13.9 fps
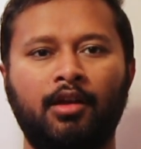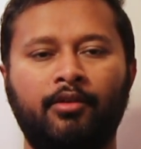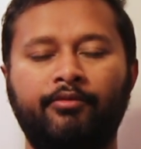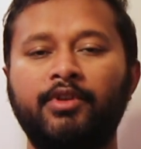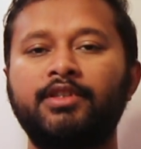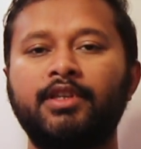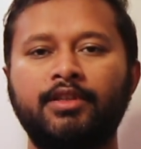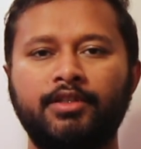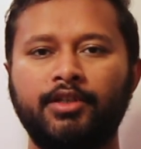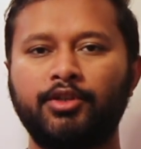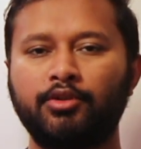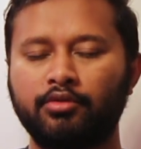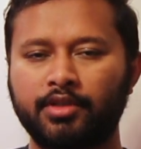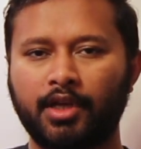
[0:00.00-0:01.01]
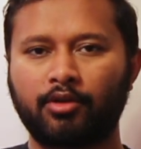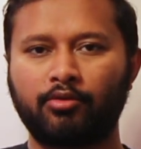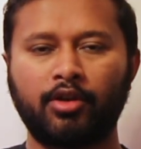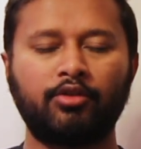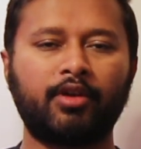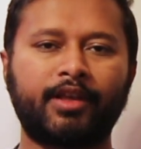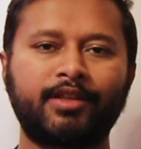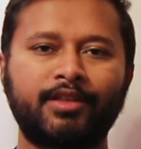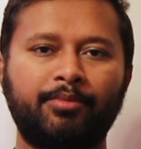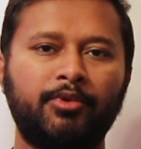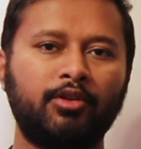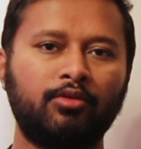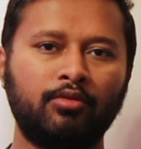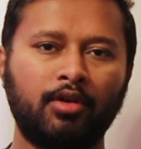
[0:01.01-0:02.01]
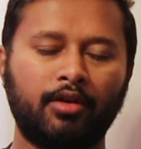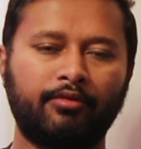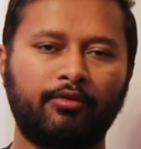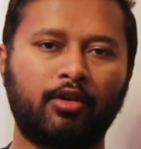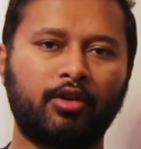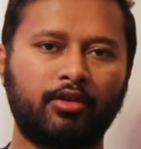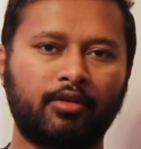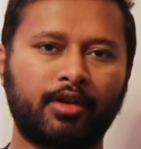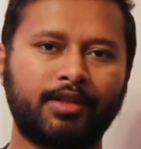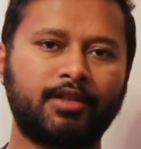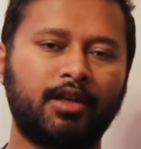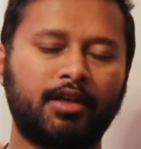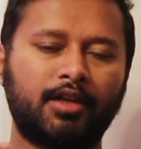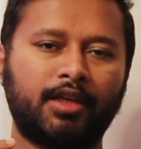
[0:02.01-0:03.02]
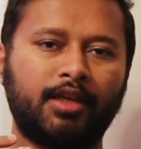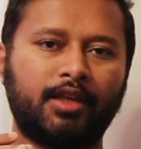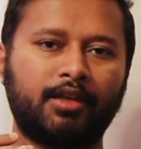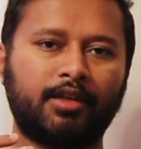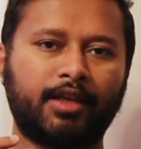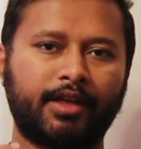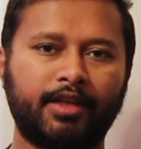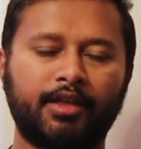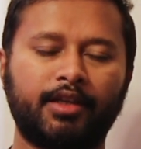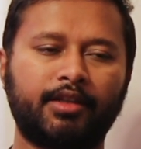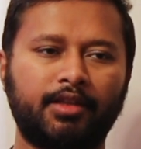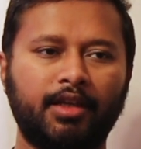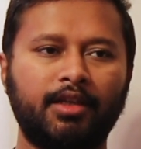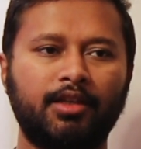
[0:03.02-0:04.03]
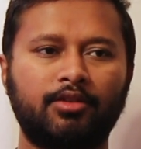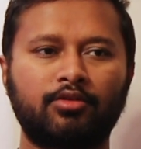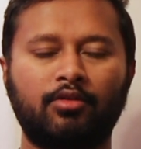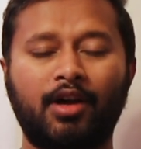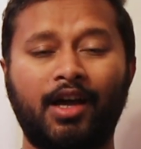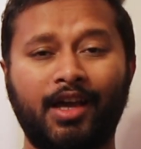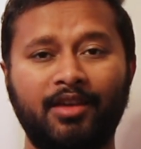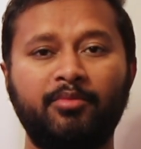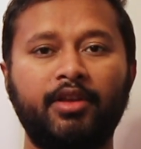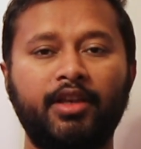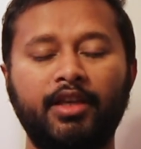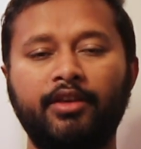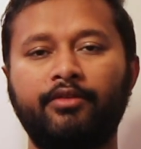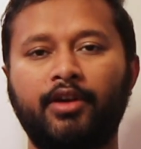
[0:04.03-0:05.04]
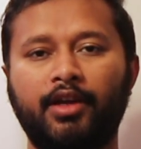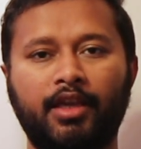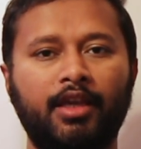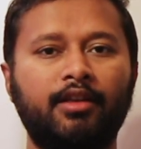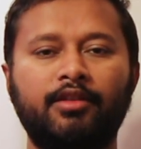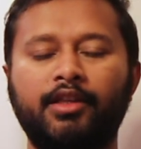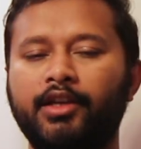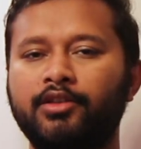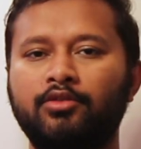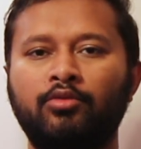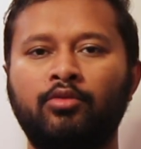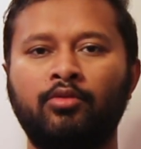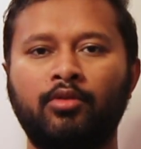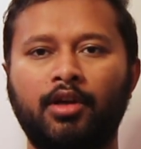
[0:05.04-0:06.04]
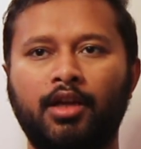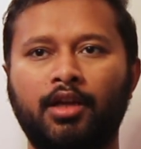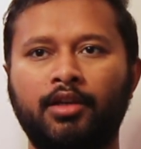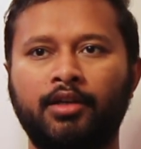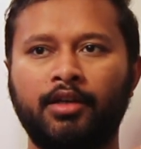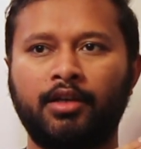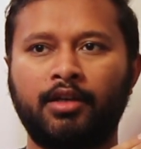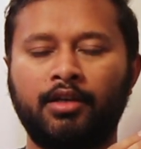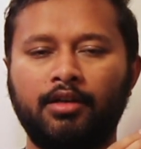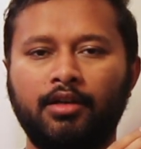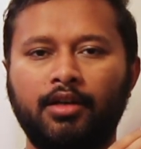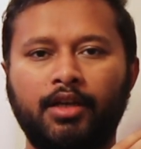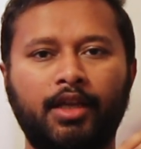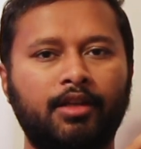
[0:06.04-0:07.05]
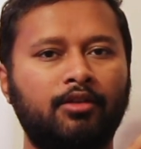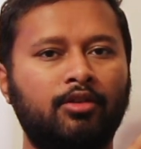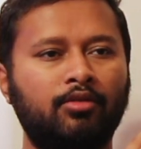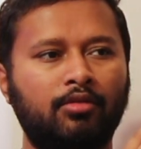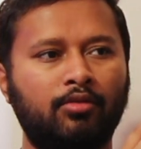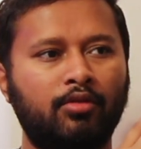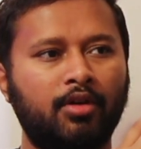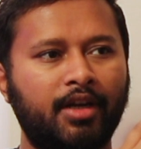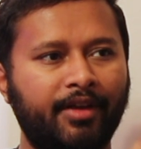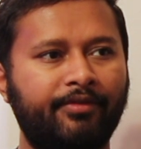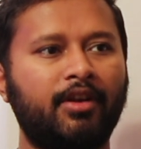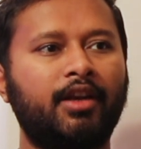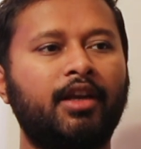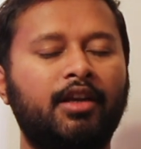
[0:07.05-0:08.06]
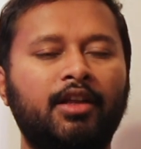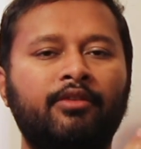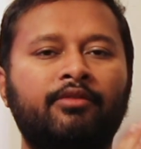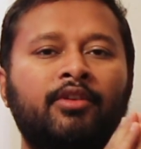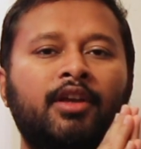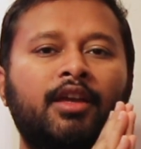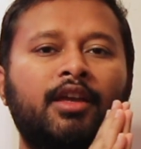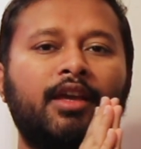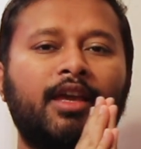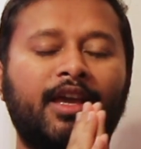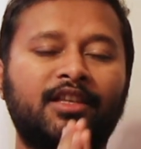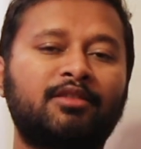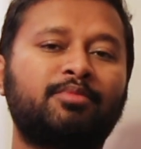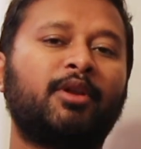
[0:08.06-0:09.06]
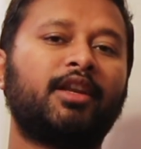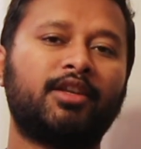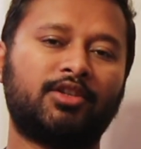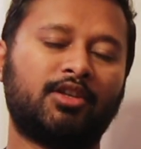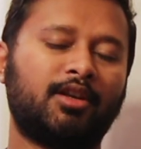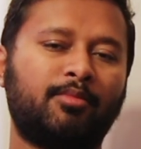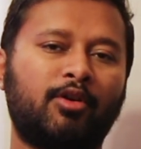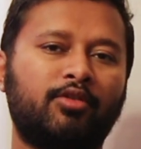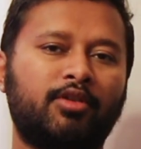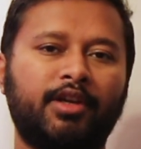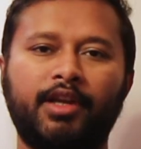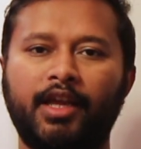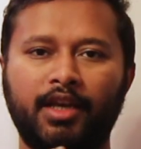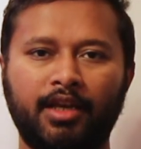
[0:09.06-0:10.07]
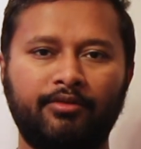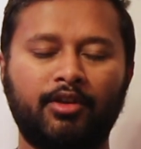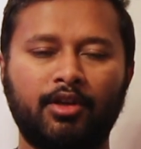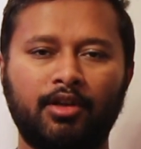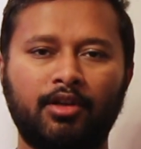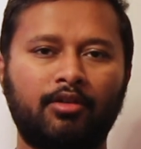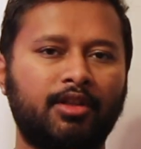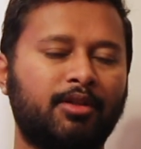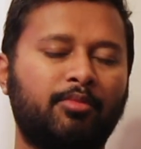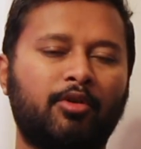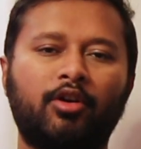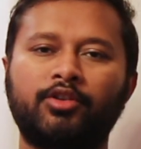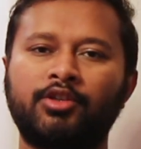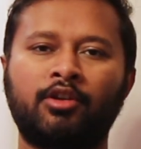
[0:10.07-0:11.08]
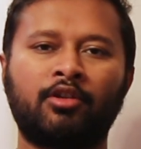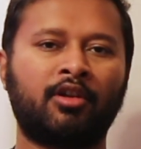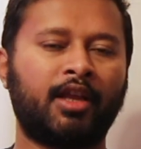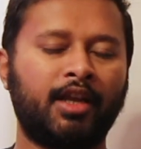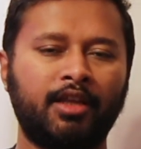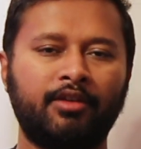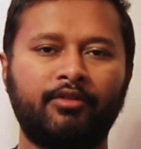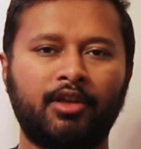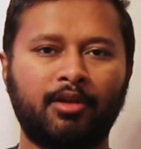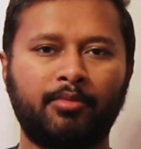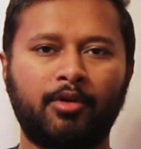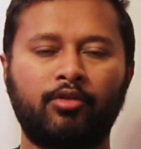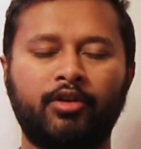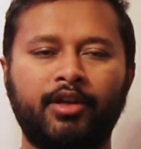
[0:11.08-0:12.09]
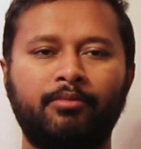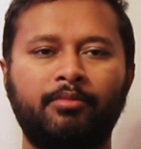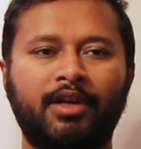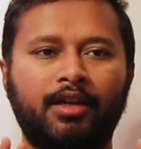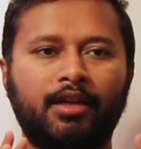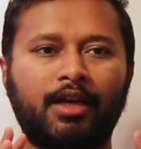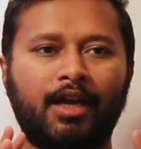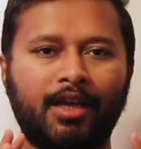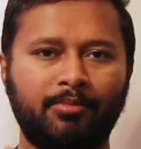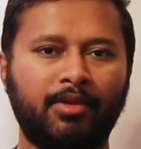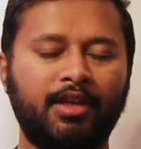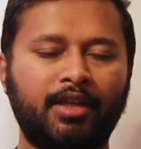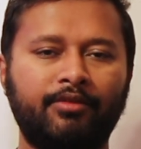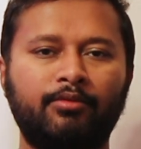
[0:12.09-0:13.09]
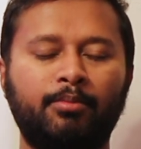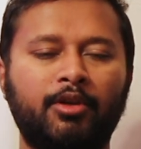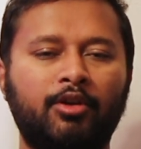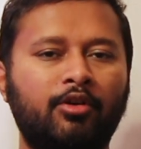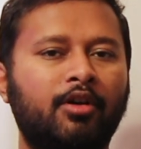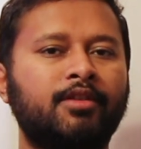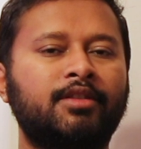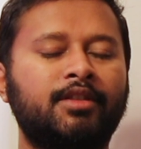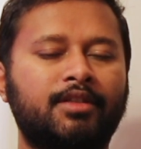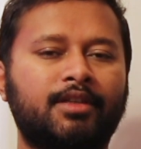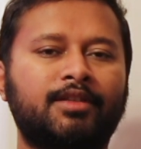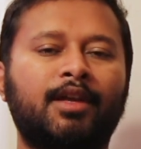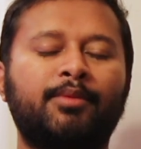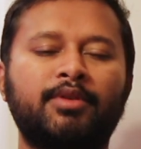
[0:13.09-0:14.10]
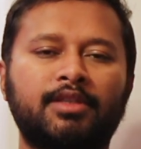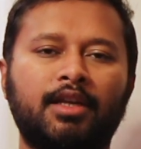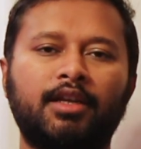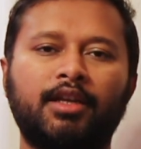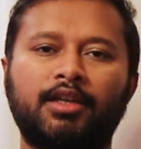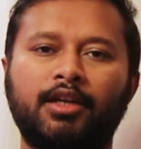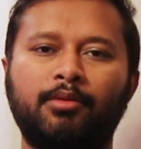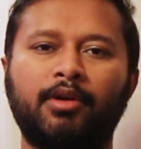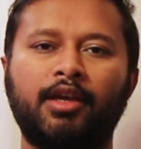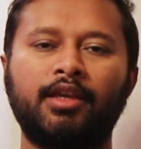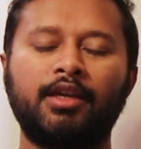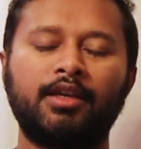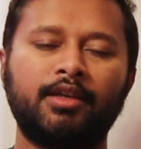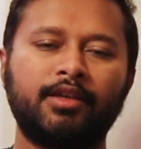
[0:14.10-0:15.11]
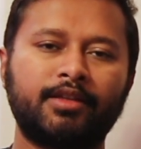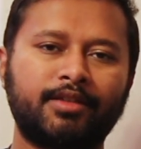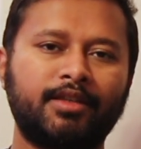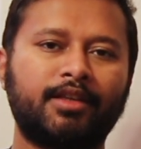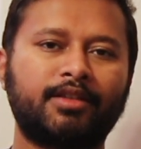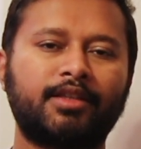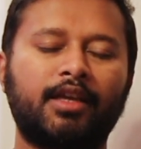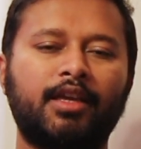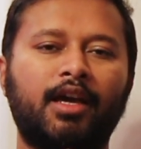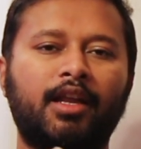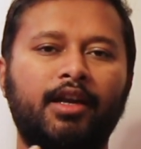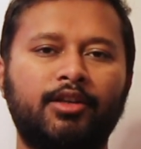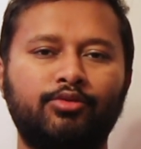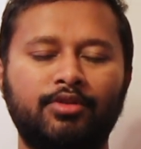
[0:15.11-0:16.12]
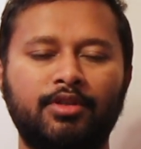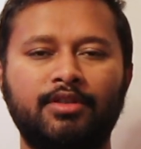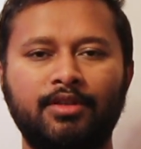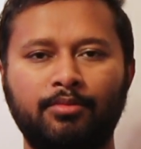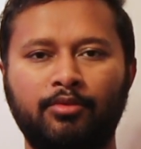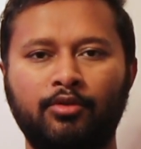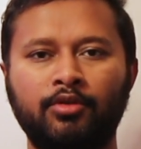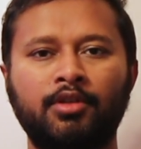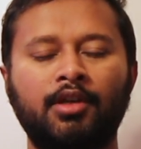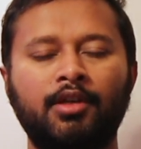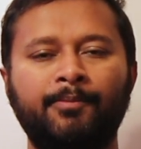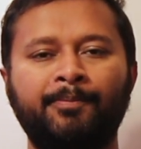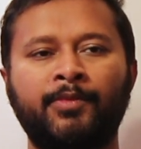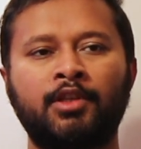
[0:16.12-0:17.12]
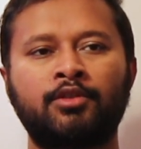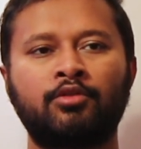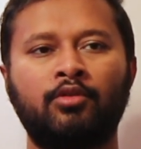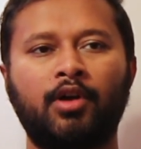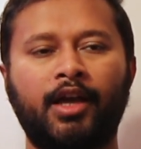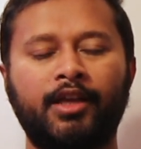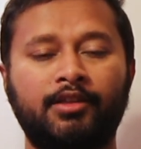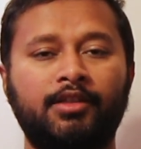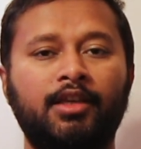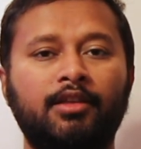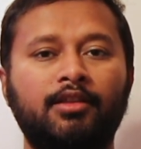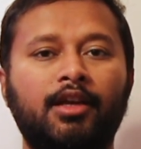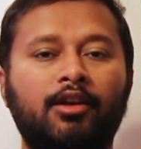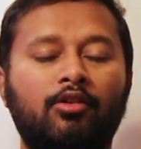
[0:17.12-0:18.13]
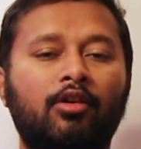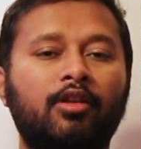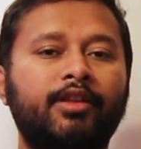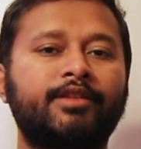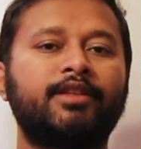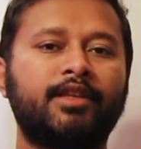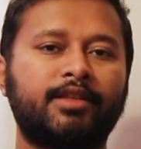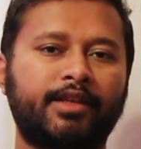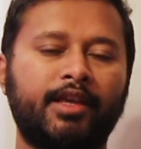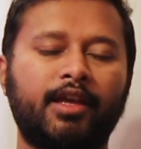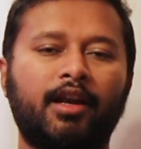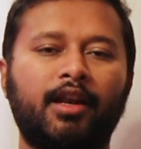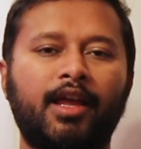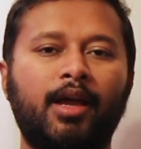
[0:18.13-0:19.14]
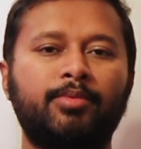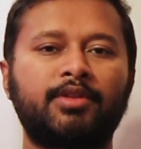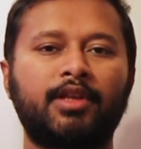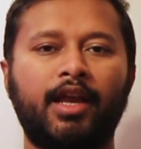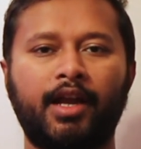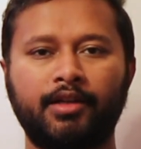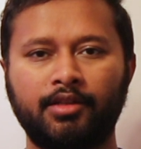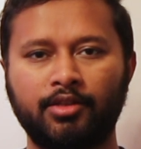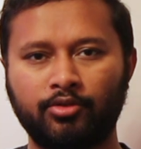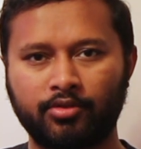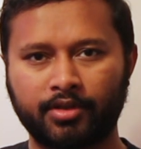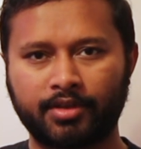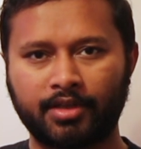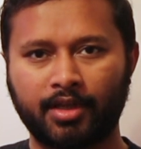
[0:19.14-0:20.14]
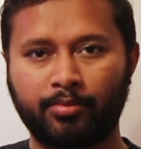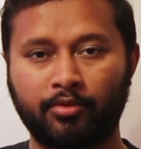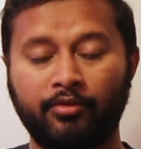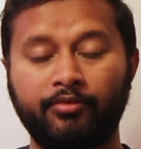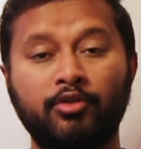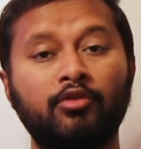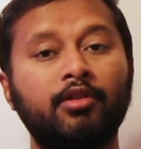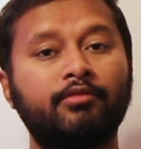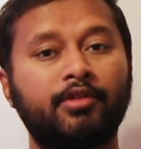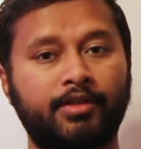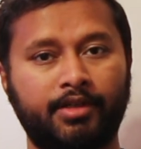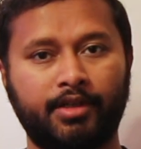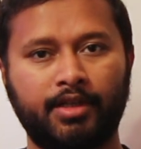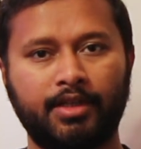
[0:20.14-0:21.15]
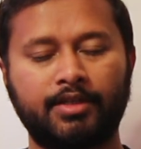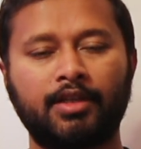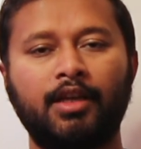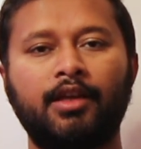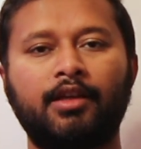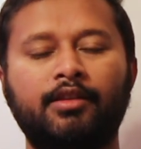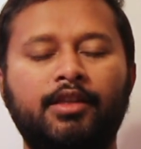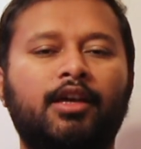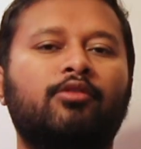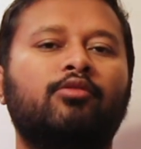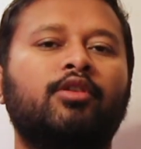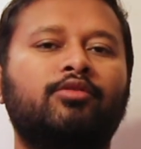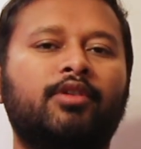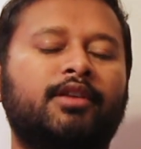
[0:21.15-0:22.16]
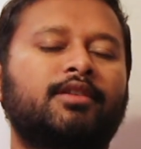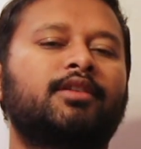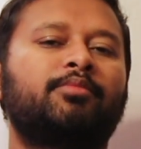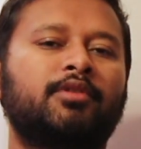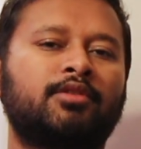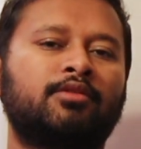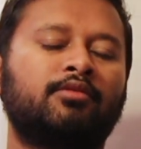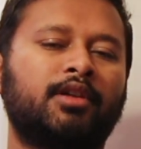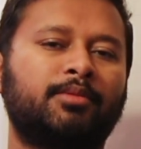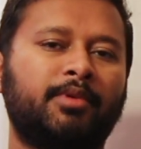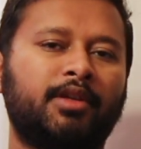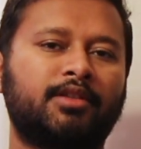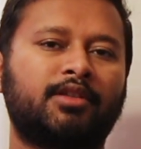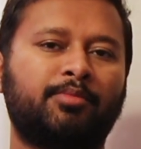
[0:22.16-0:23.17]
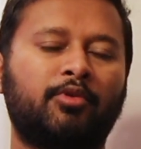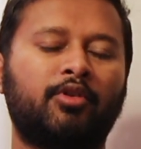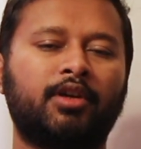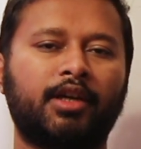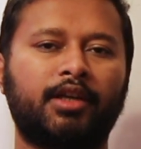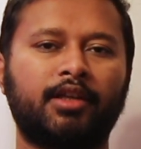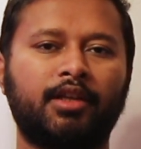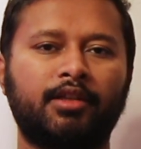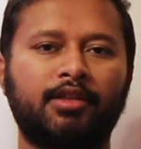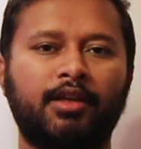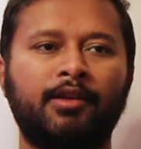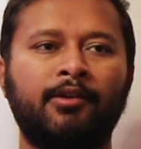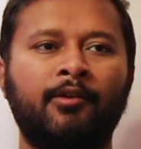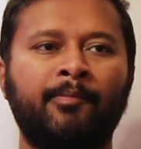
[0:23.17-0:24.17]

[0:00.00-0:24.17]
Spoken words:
which institutes are going to accept you for your result in category 3? So I believe, again, there is no like no definitive explanation about it anywhere in the brochure or anywhere about it, but I believe because this exam is conducted by CSIR and UGC both, so I think that all the CSIR labs and UGC approved universities, they are going to accept a student based upon category 3.